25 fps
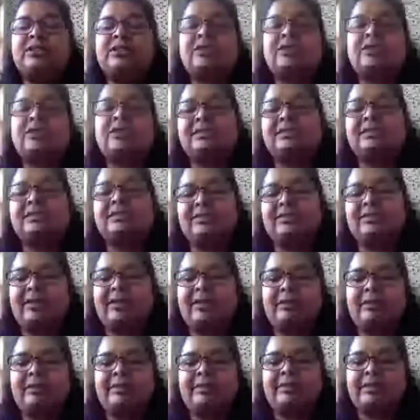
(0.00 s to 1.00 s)
are centered
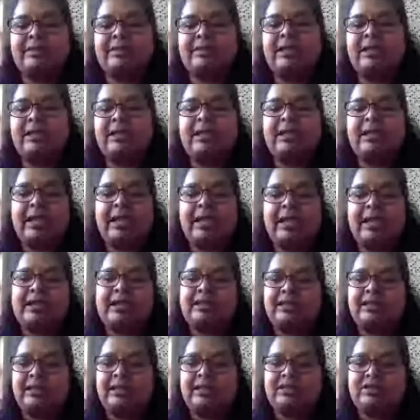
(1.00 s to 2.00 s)
on skills
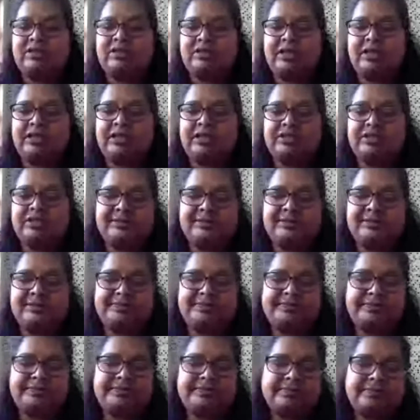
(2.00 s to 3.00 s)
development and
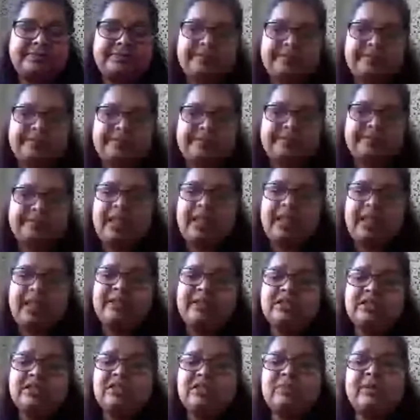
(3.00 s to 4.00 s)
education.
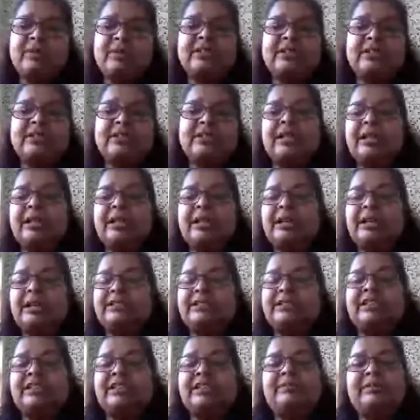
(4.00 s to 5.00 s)
And this is what is
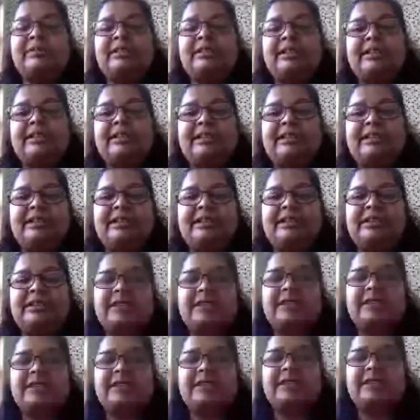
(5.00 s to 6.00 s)
desperately
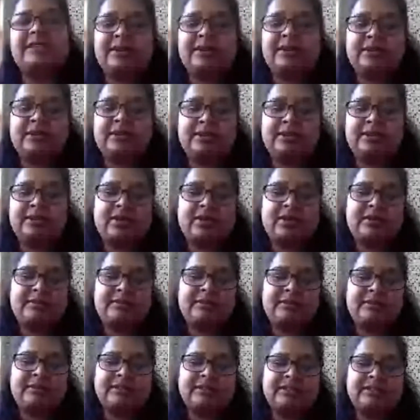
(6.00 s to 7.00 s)
needed in local
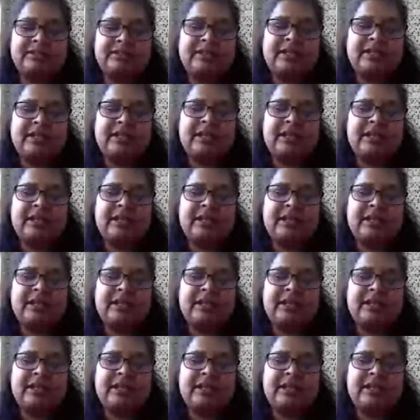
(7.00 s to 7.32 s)
economies.